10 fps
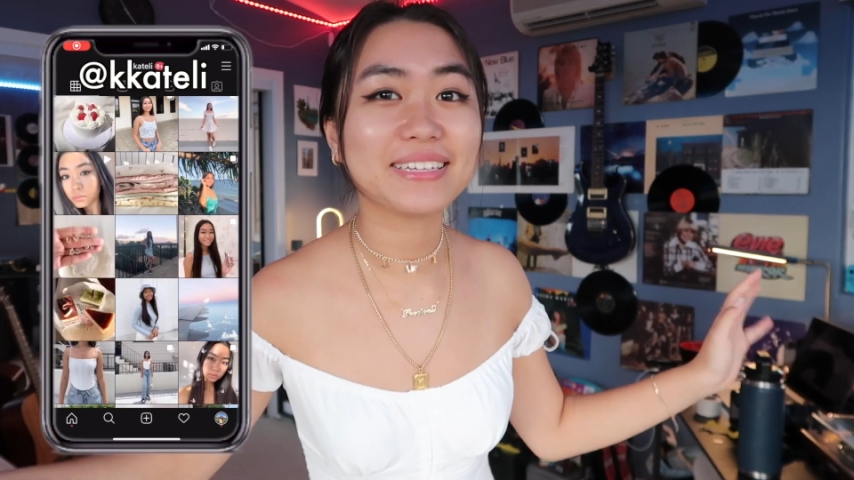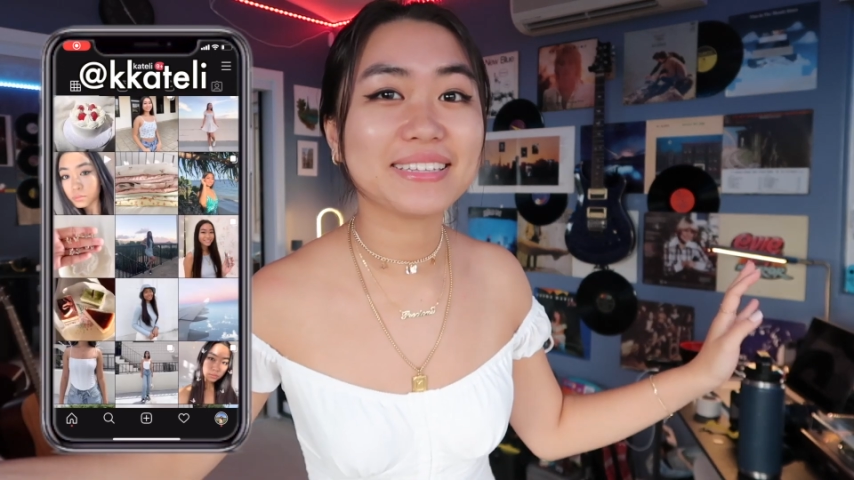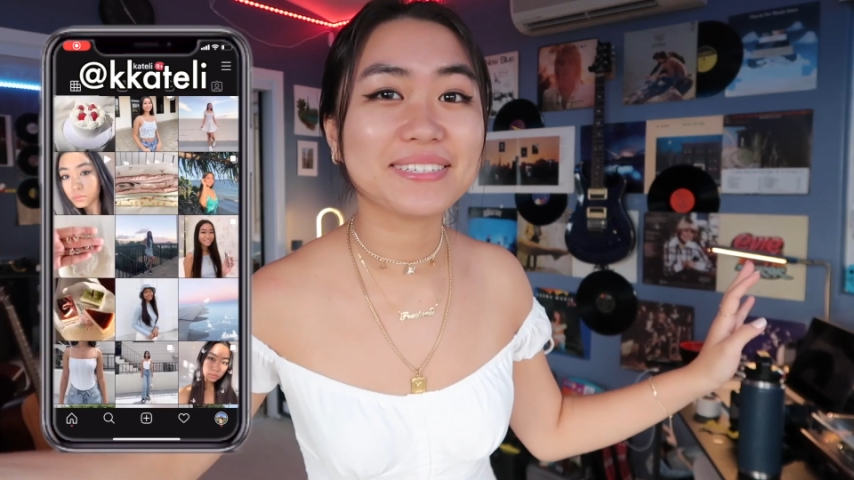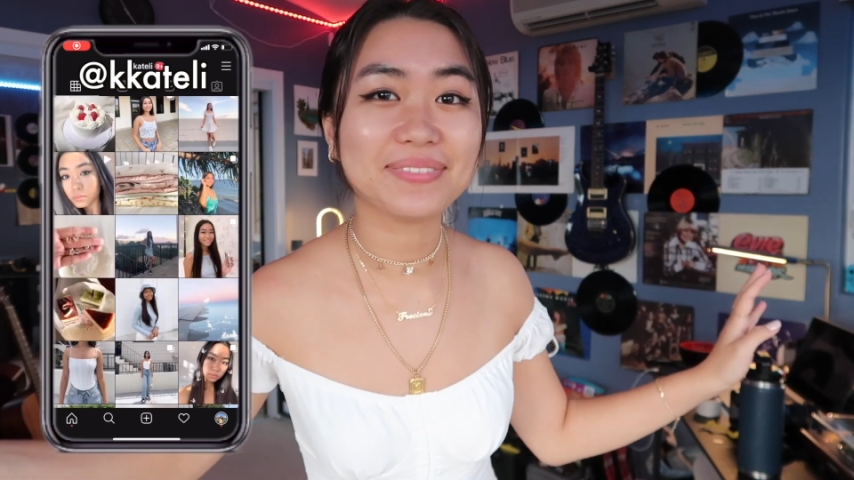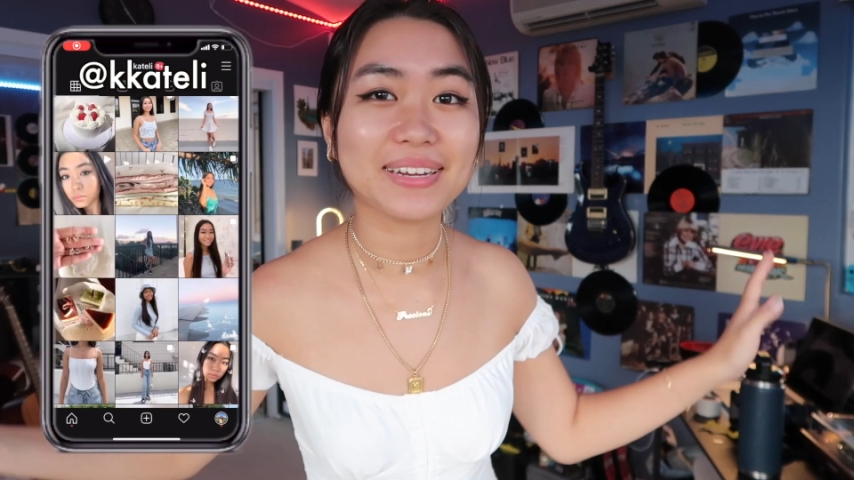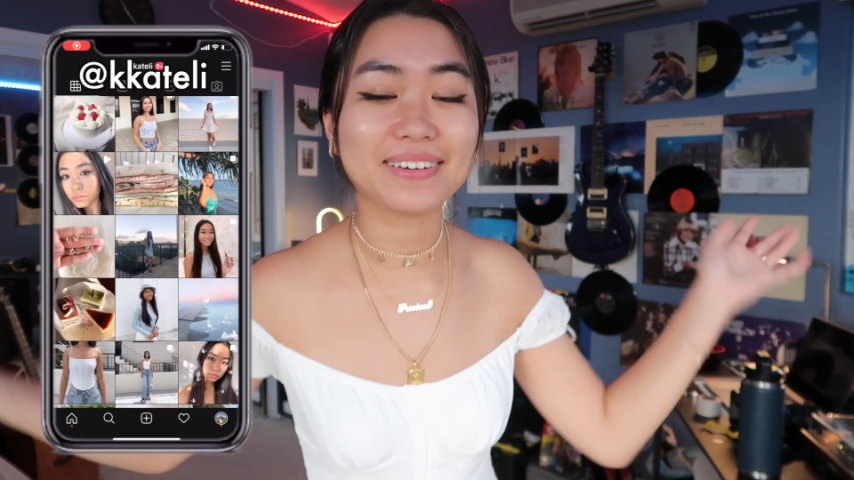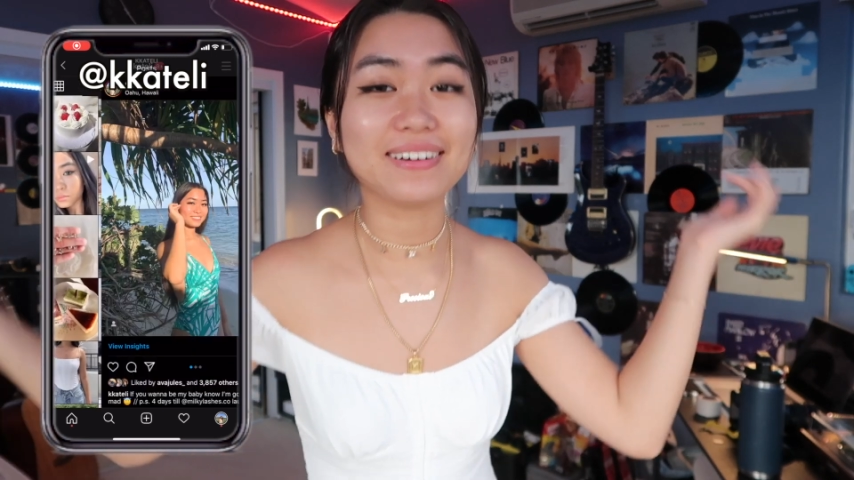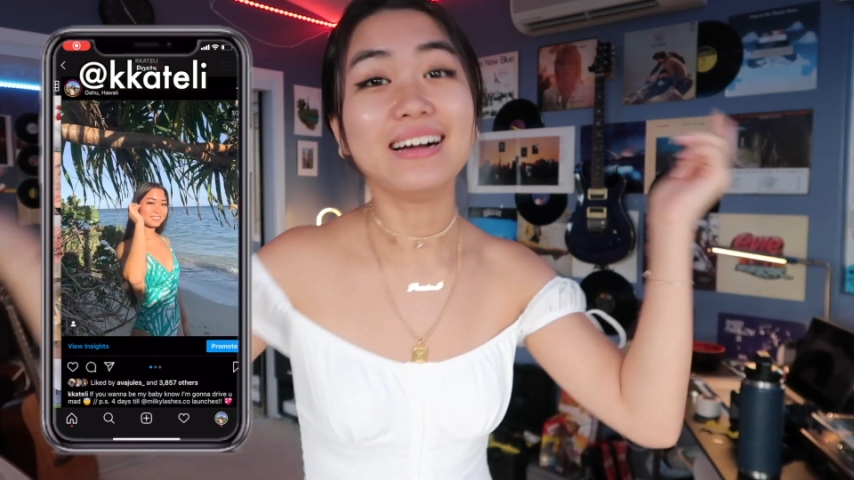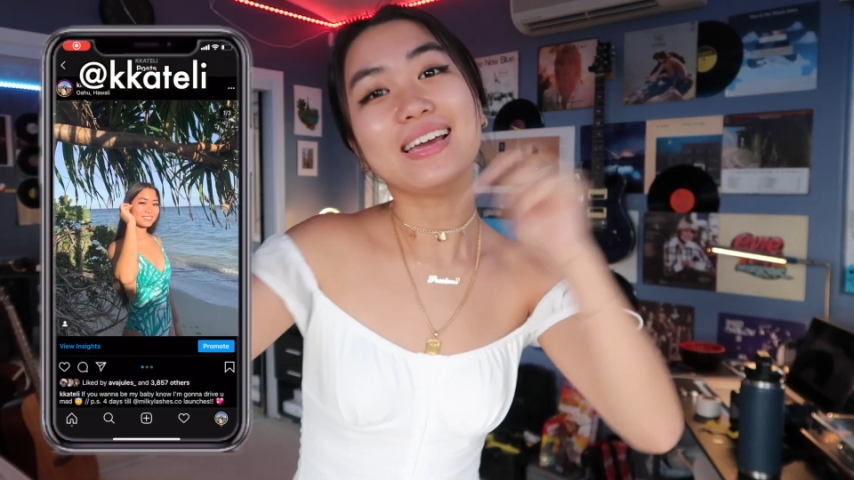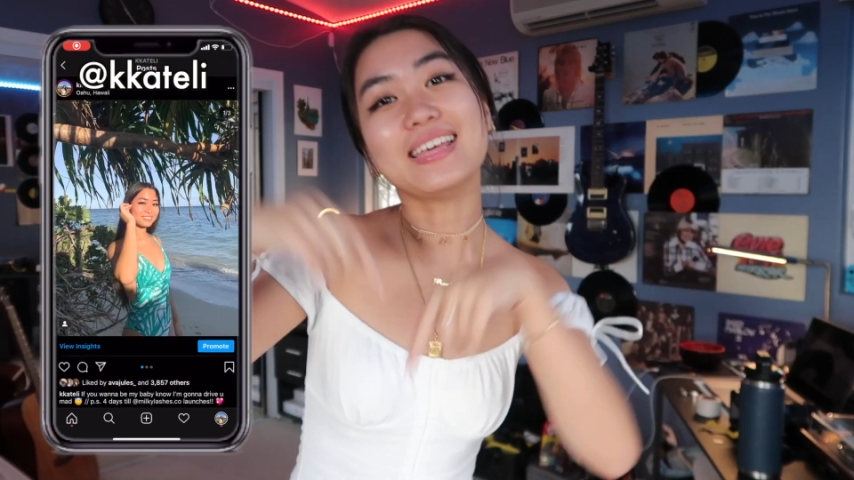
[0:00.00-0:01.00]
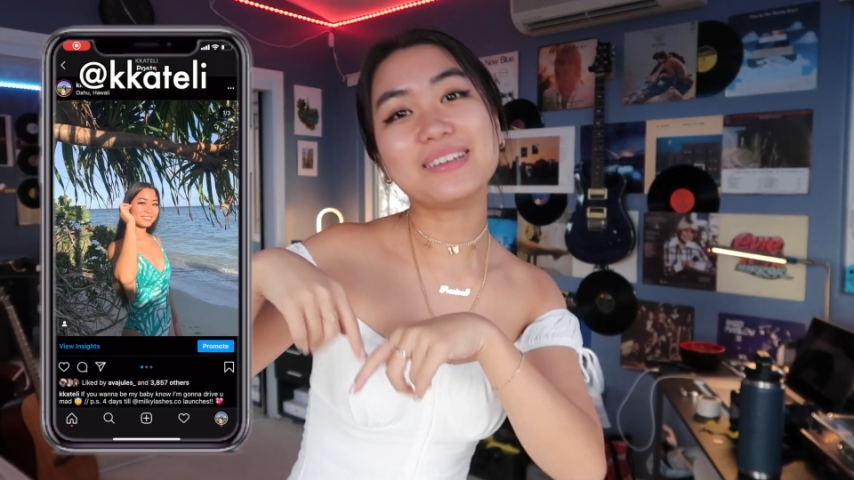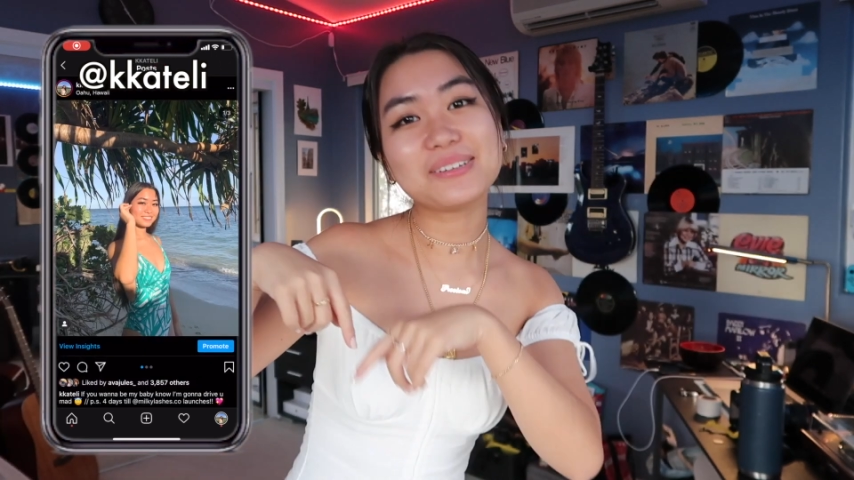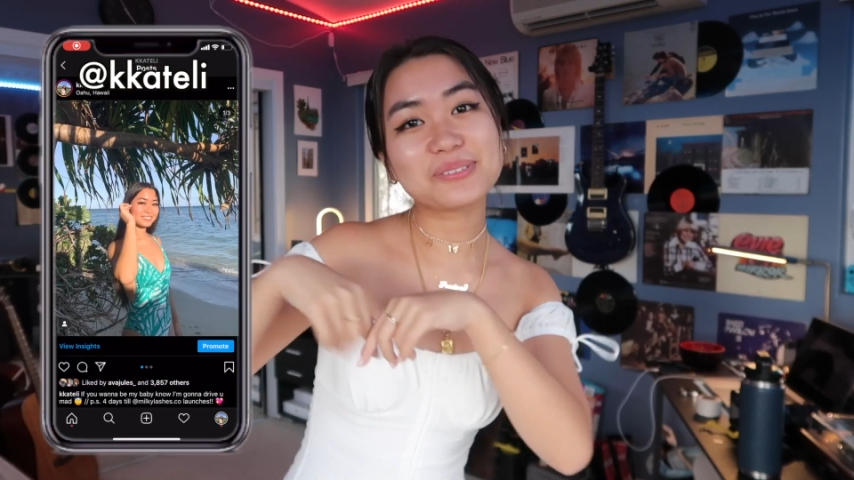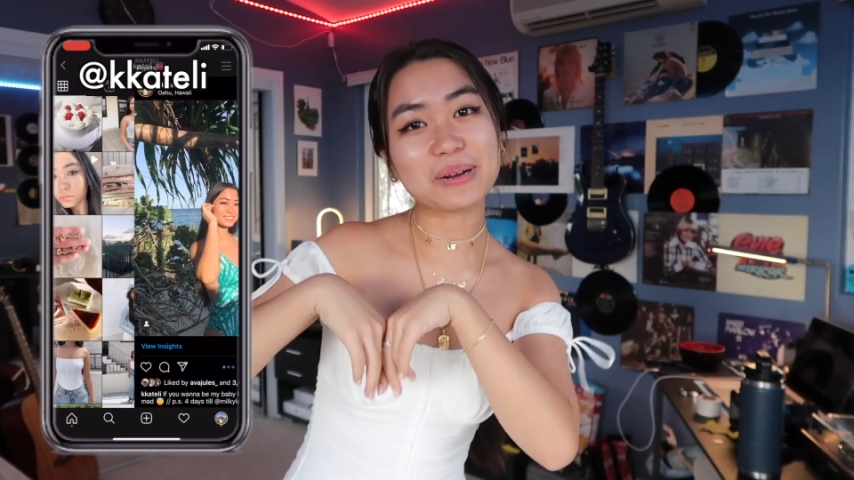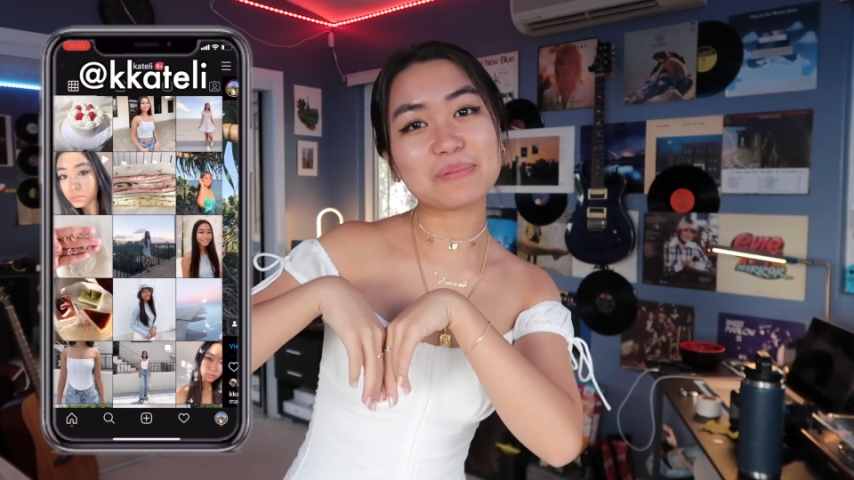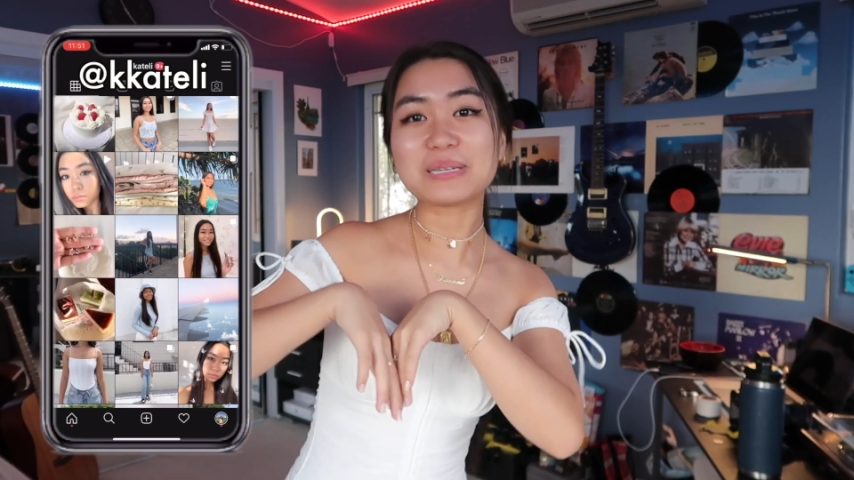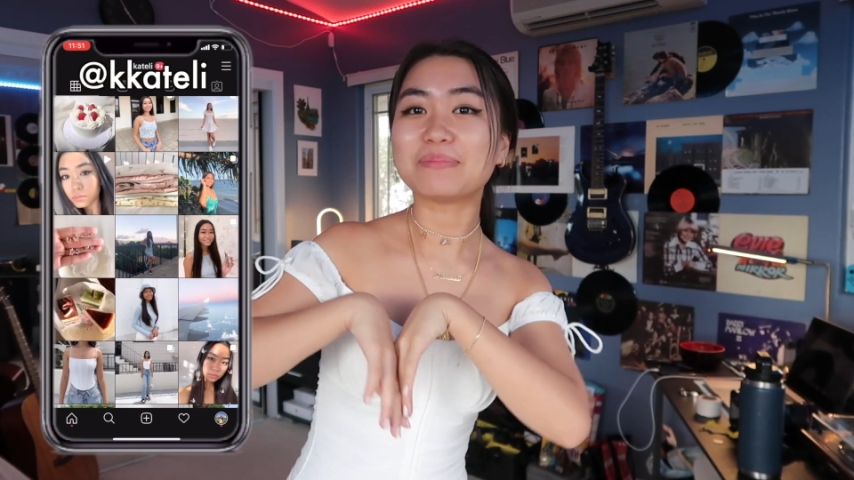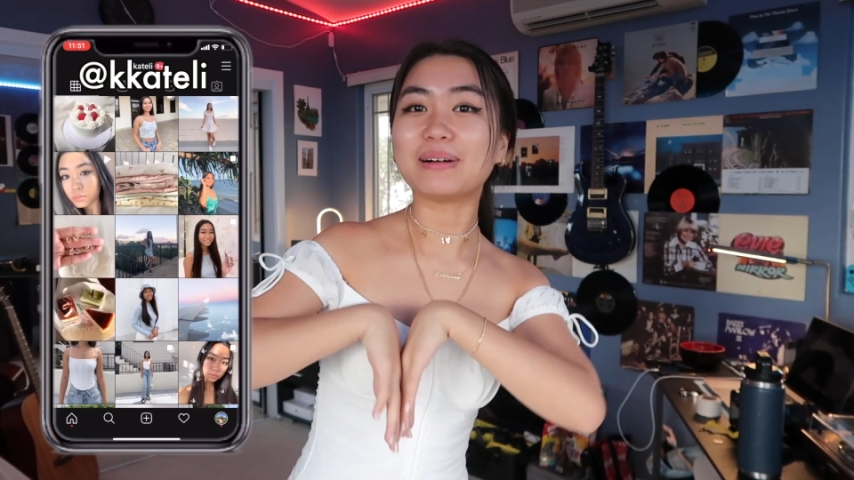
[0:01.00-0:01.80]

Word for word: in this video in the description